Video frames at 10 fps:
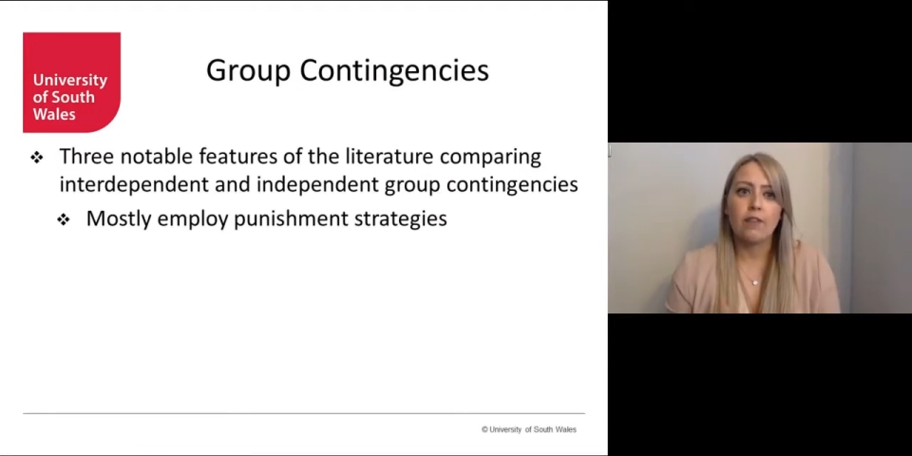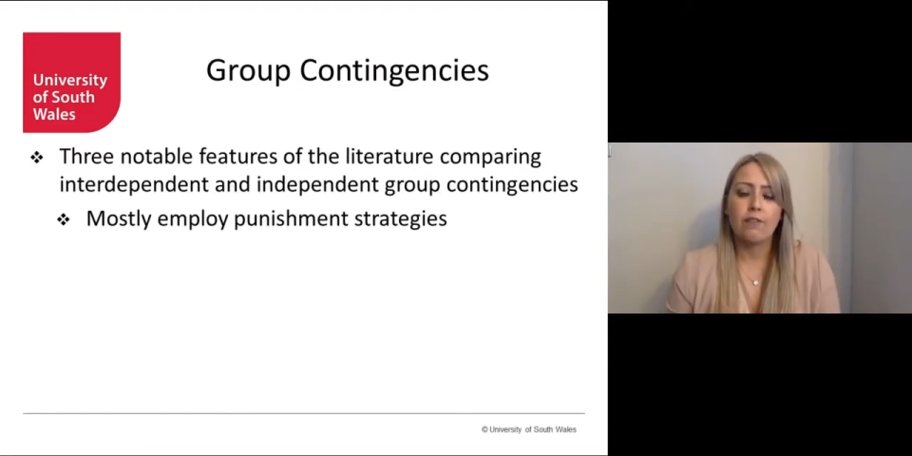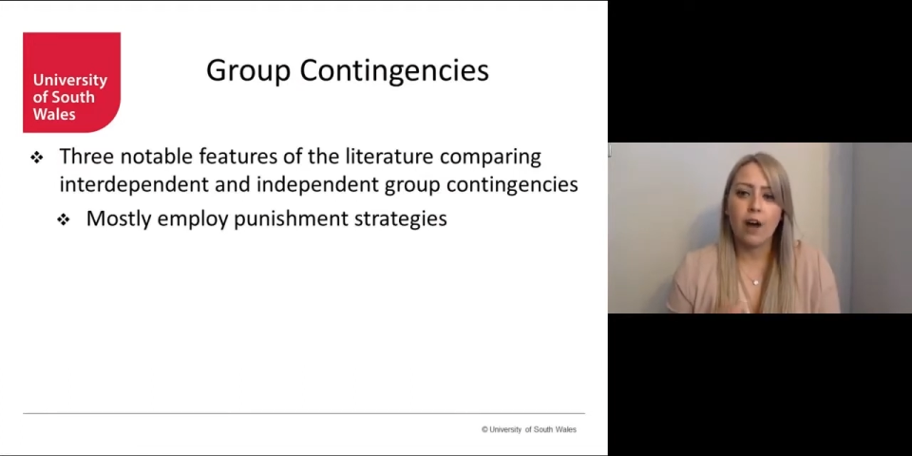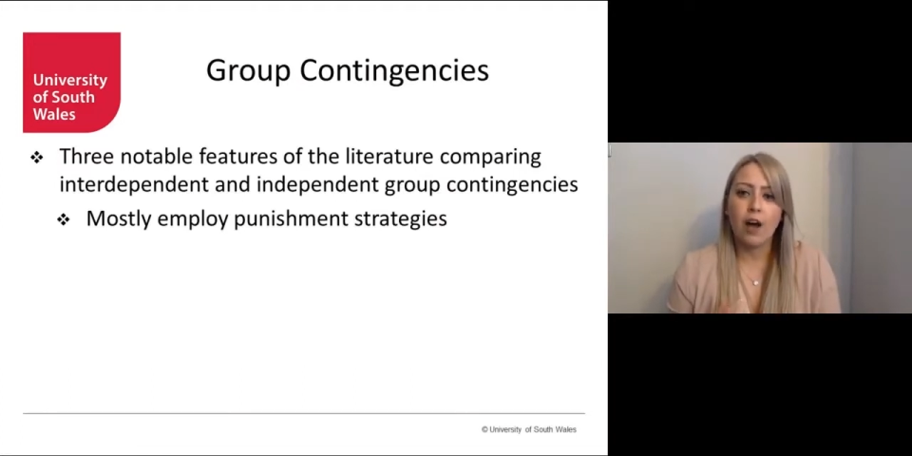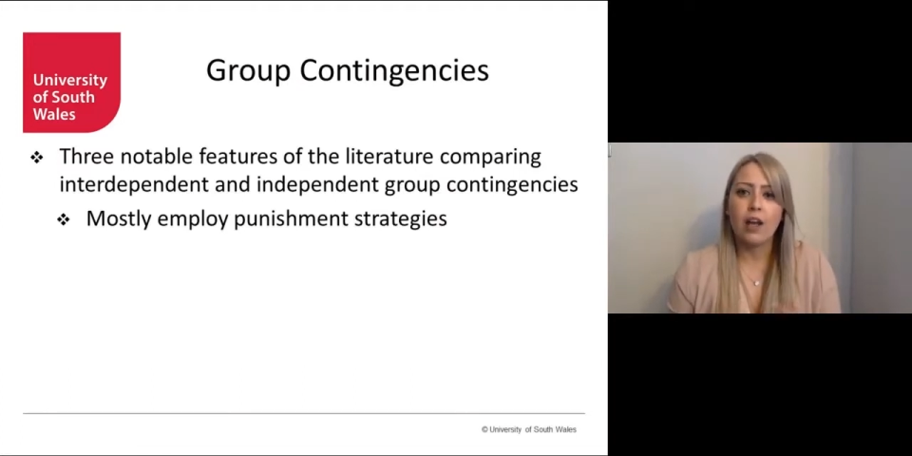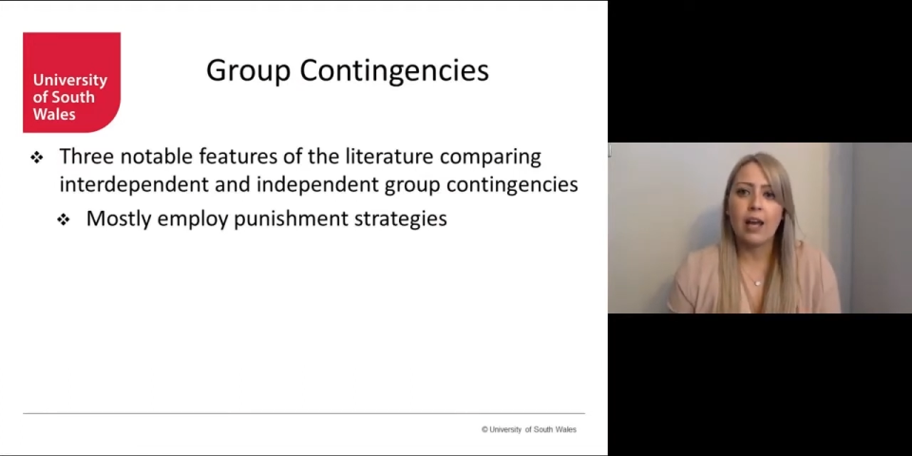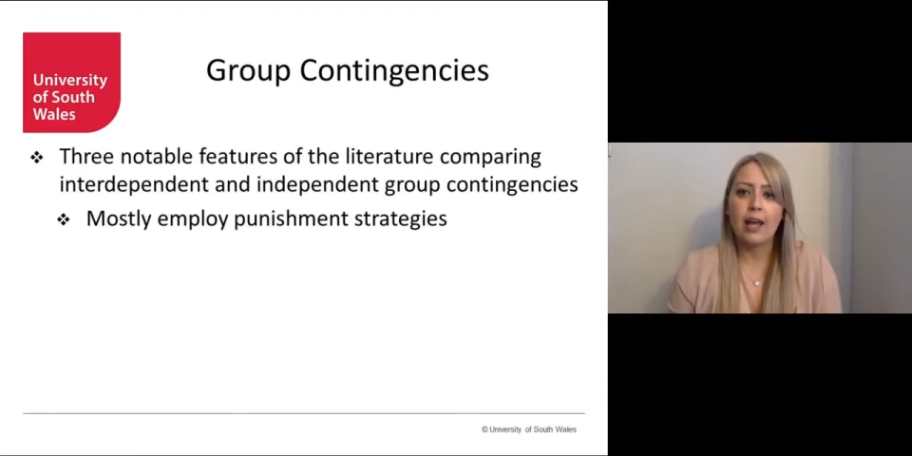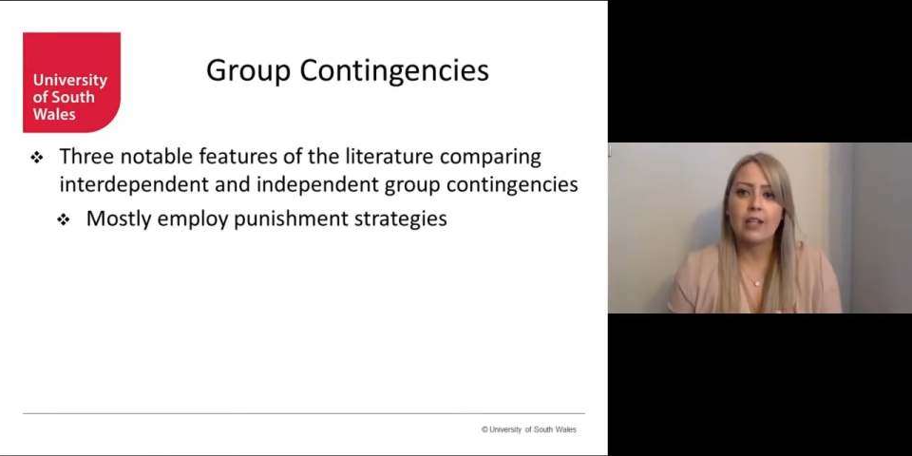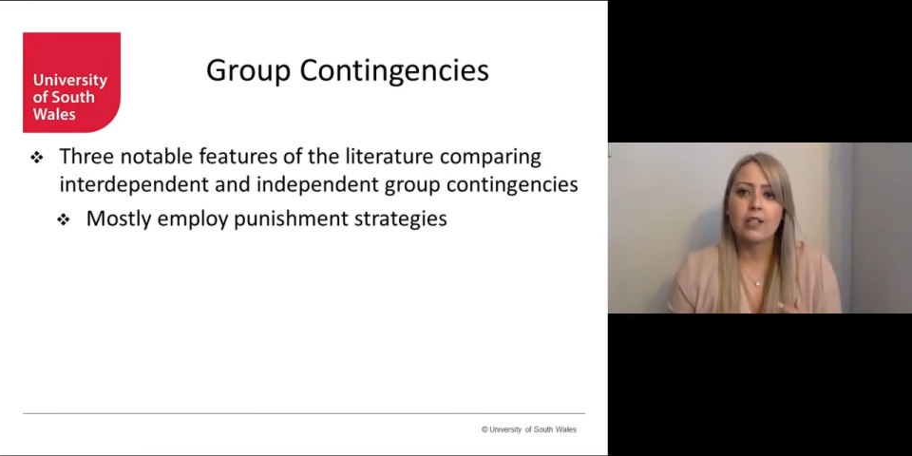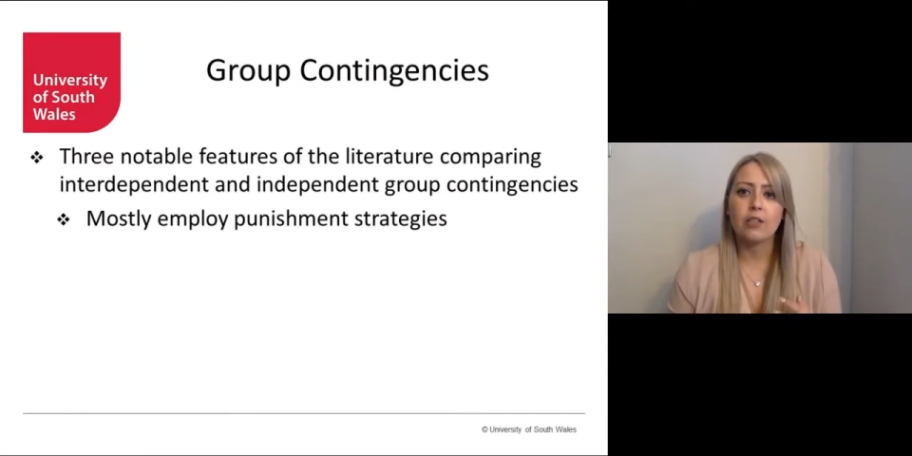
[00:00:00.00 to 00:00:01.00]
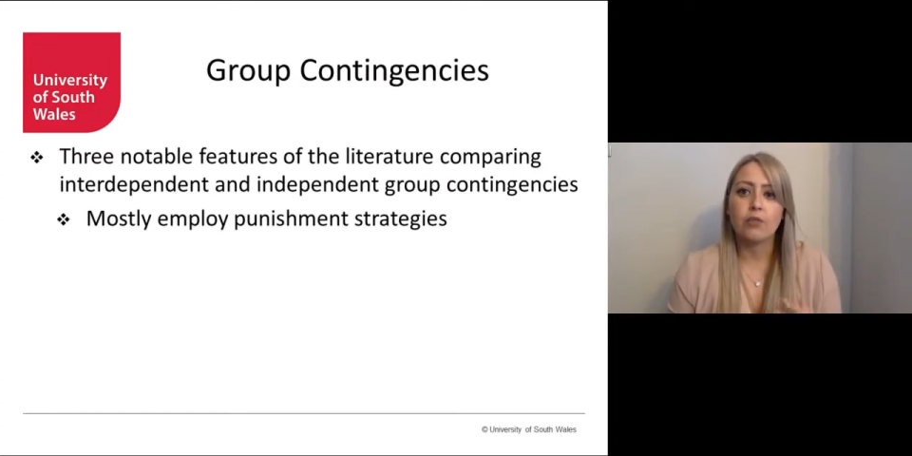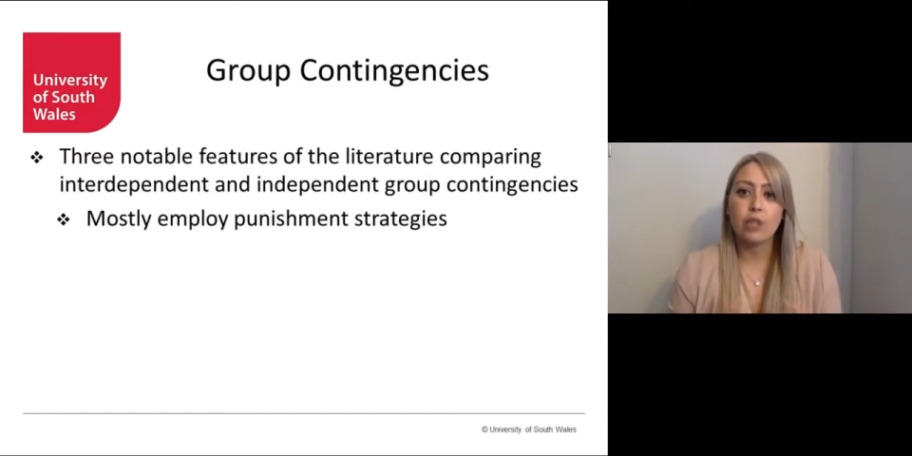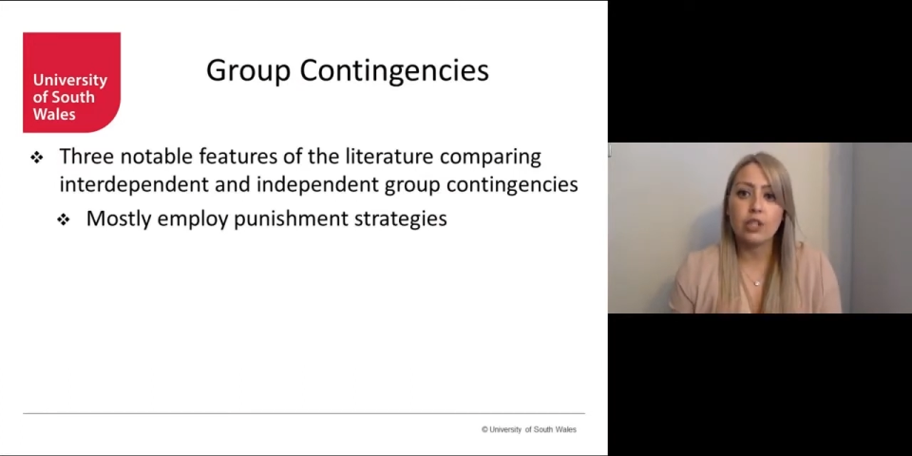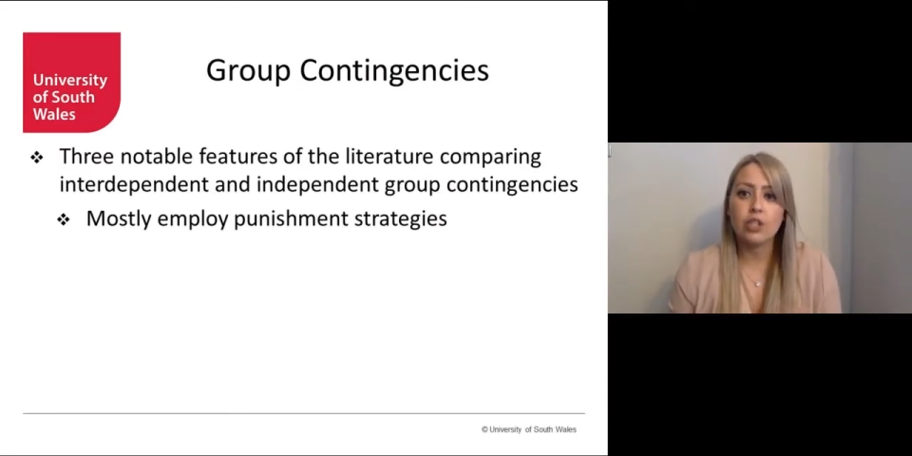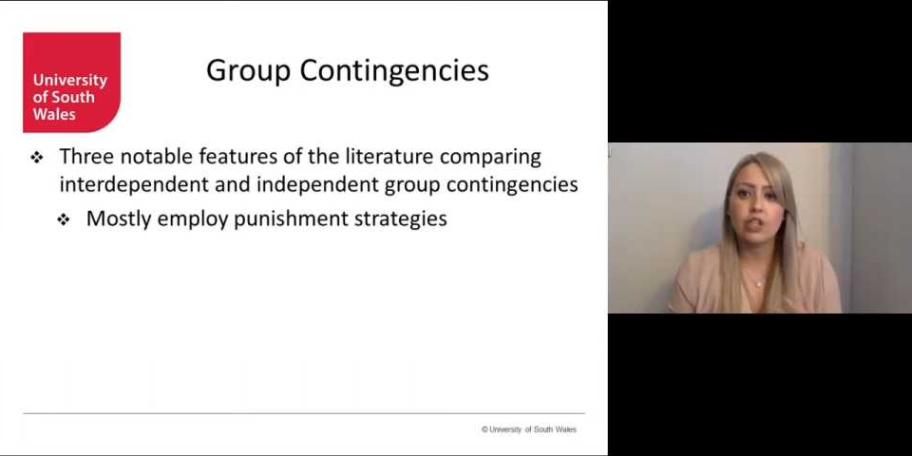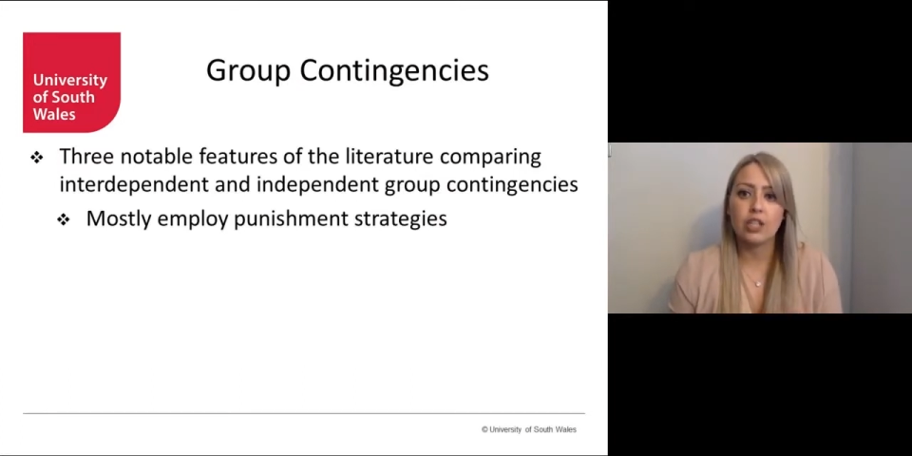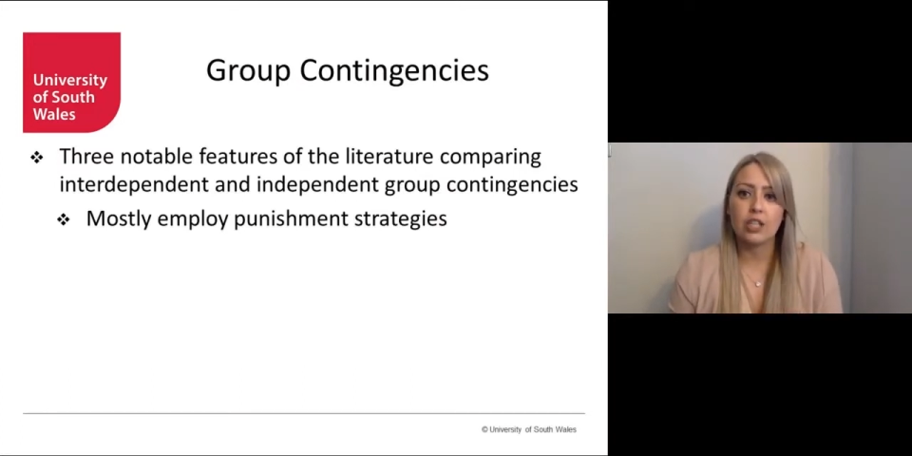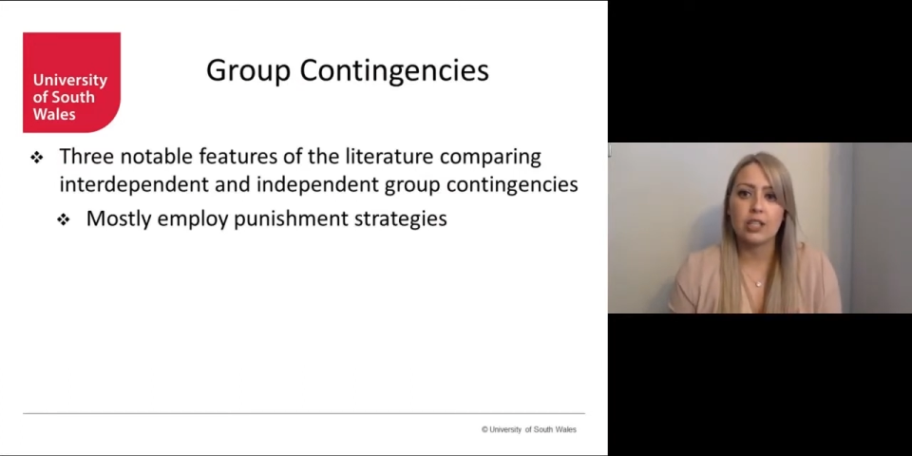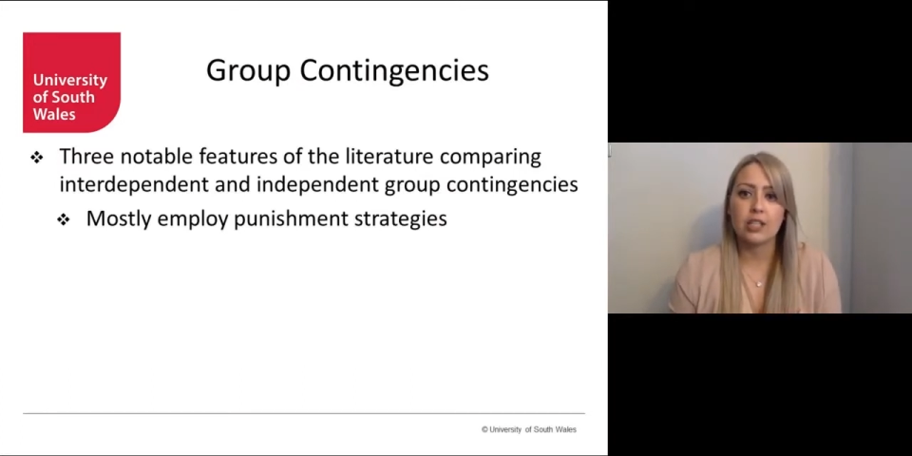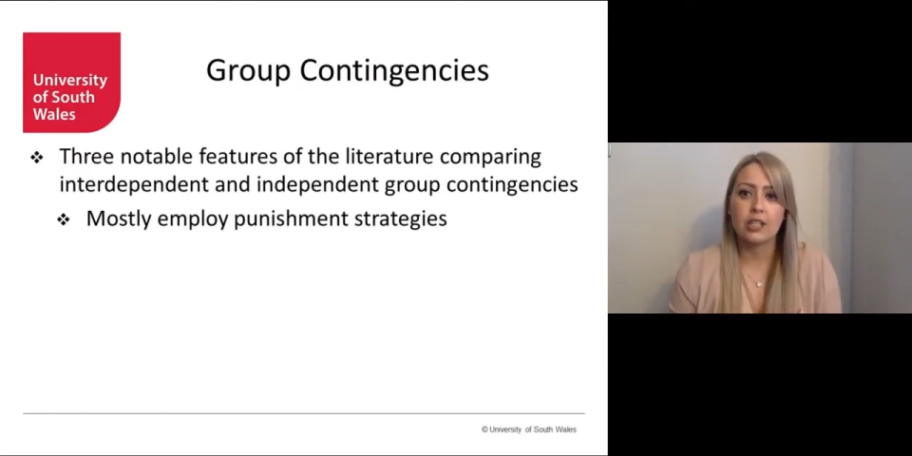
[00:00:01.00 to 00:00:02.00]
far less research
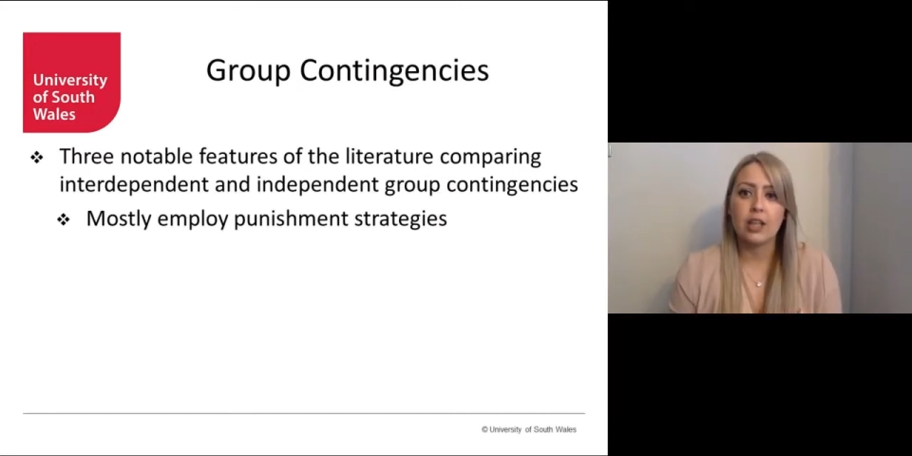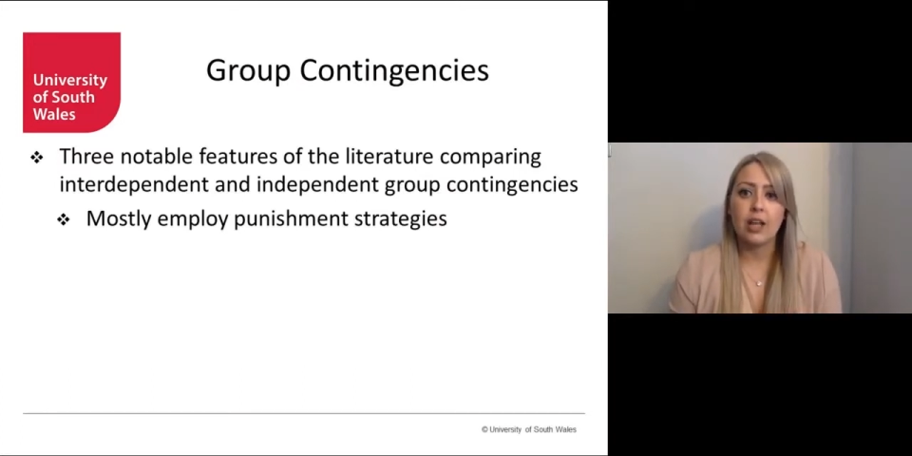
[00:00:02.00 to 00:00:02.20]
studies